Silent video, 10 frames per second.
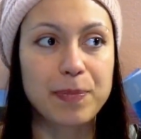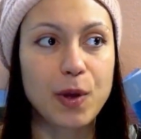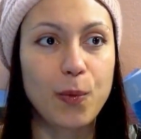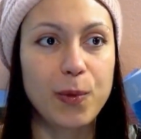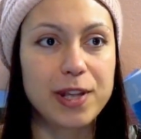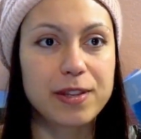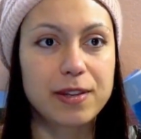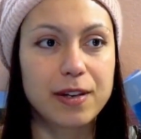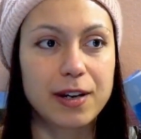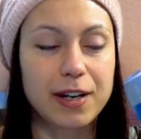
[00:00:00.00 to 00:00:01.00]

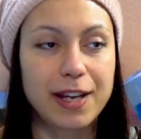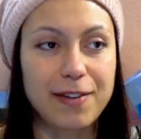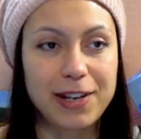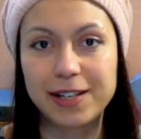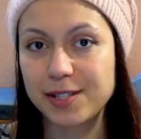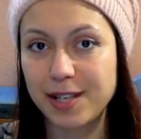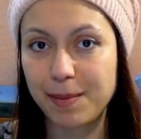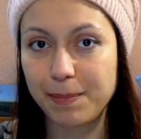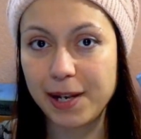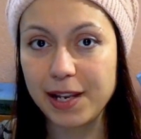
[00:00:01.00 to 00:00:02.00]
with having the
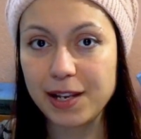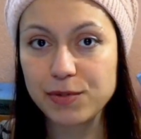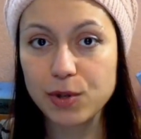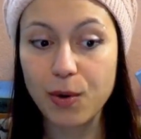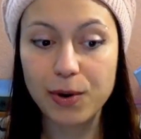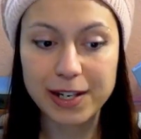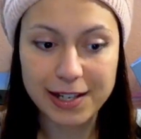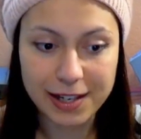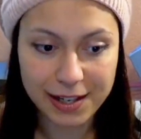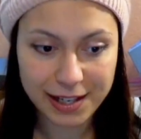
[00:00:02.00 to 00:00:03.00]
same beliefs, or
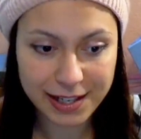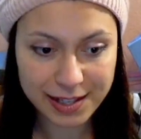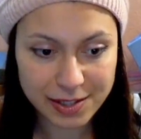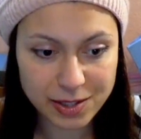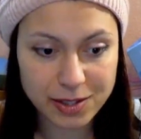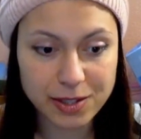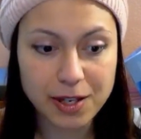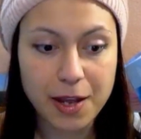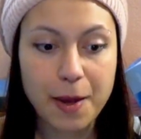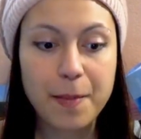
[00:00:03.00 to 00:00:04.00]
at
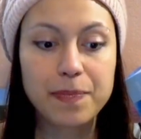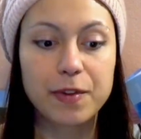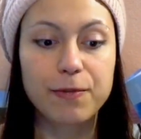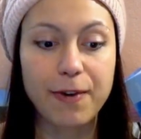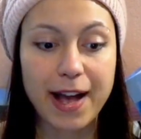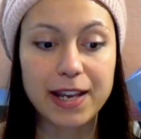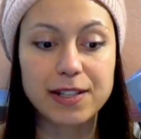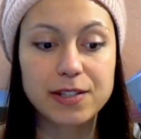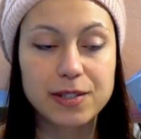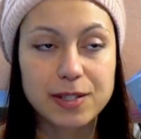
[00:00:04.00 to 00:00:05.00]
least
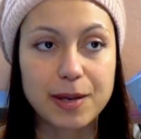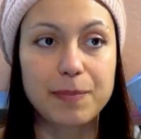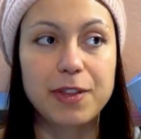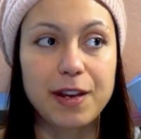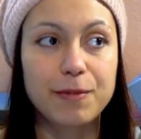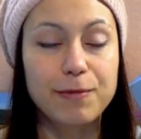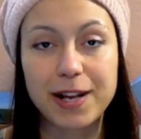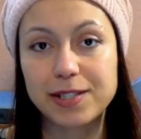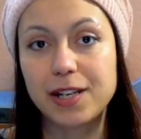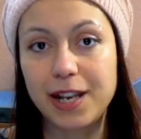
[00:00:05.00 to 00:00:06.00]
find something
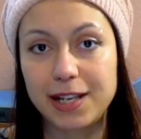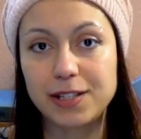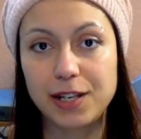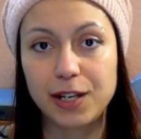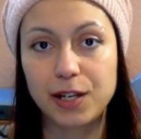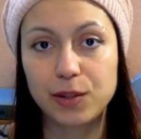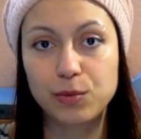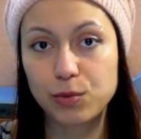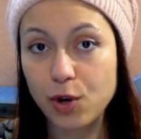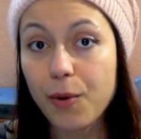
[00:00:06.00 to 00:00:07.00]
fascinating
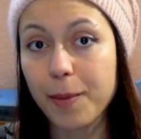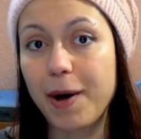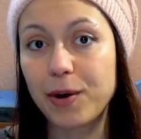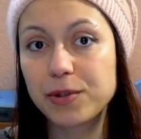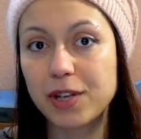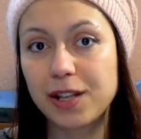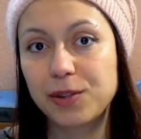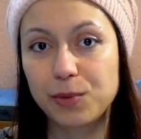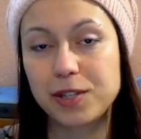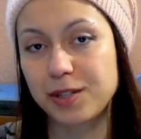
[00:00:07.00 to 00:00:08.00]
to talk about
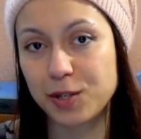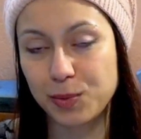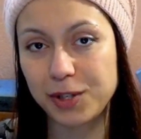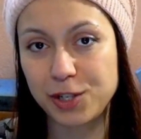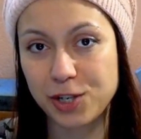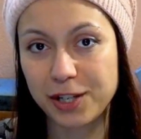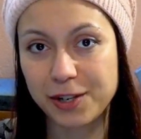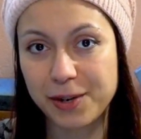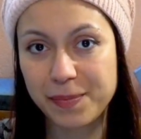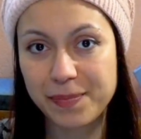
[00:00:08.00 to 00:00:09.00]
and to discuss with each
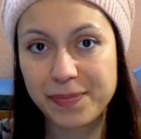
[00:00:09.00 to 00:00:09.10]
other.